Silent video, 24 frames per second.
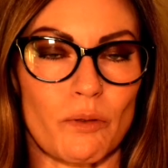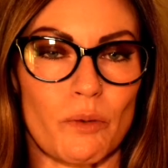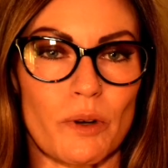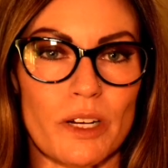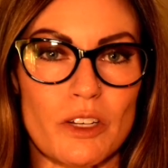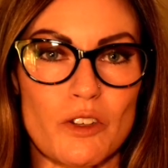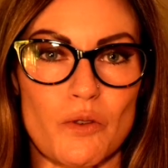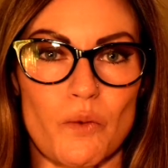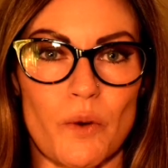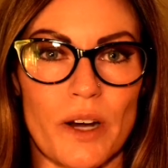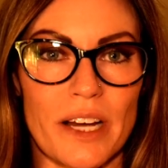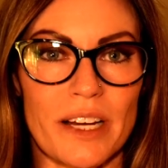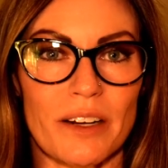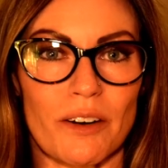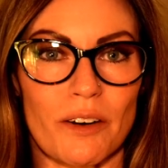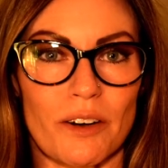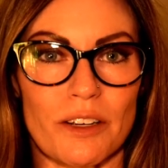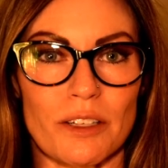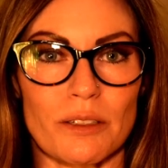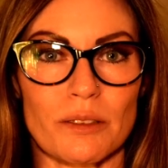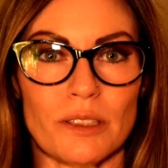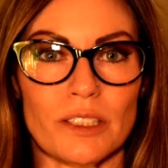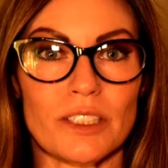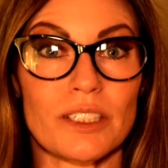Which way are
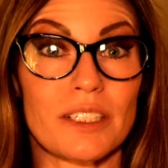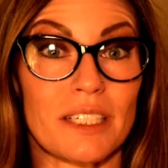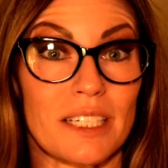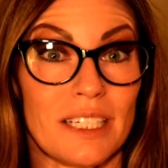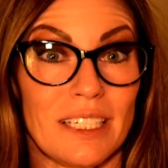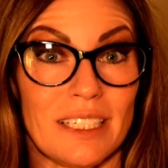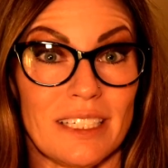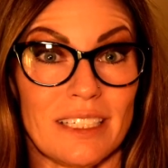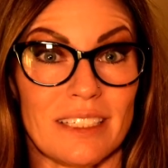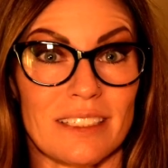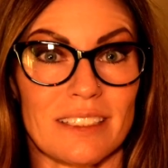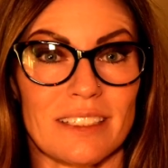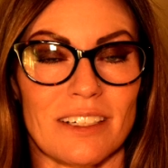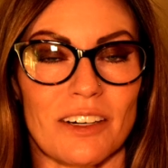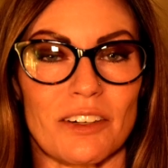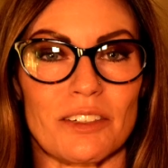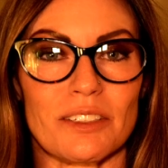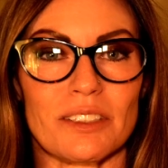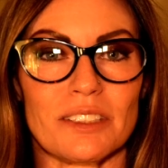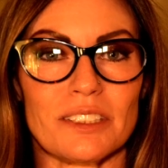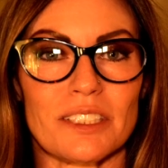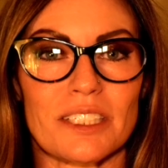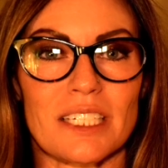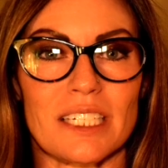you looking? Are
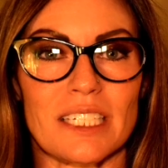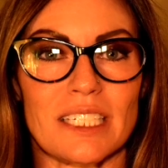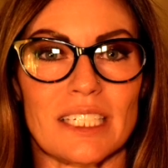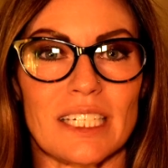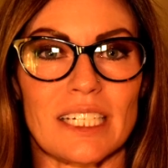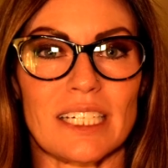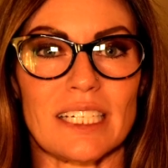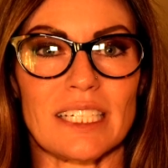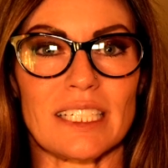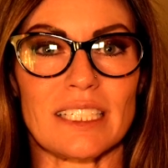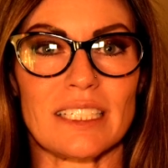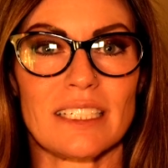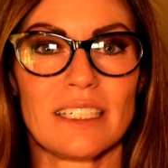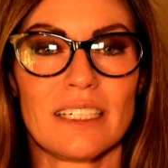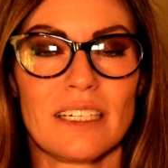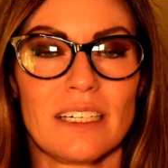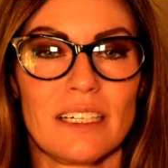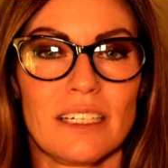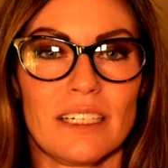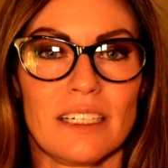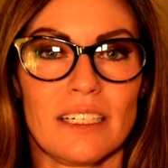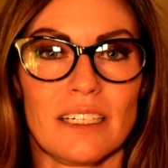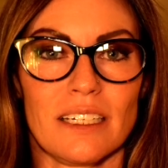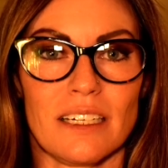you looking at
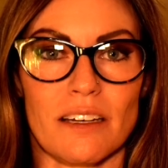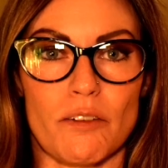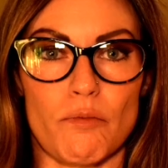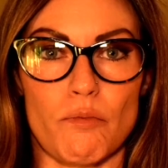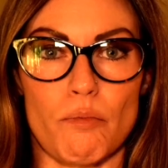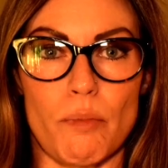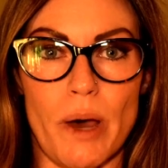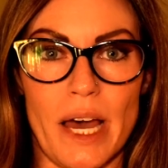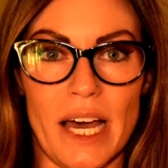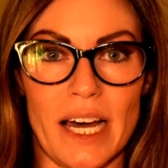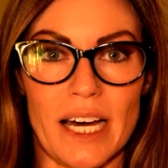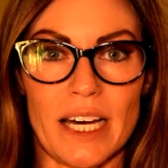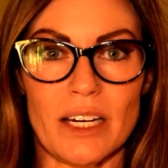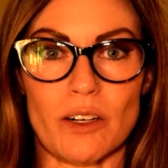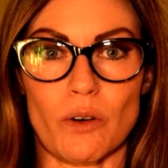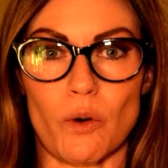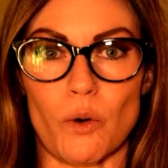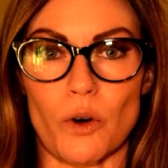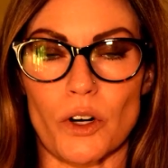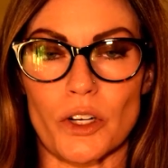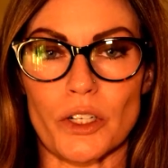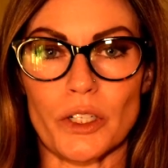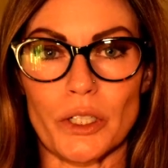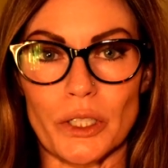bad
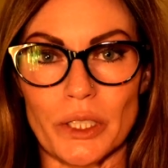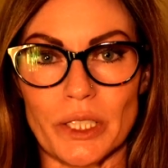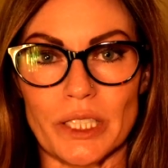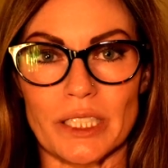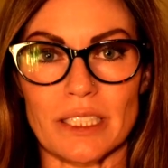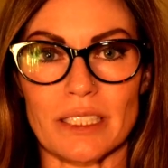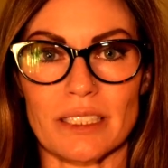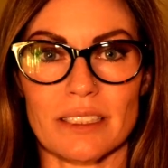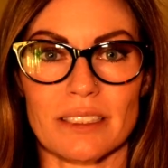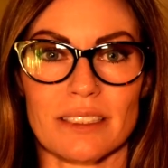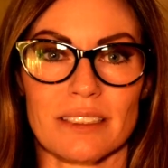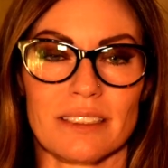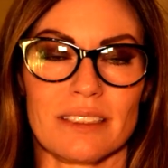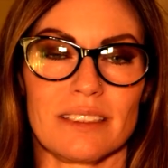or good?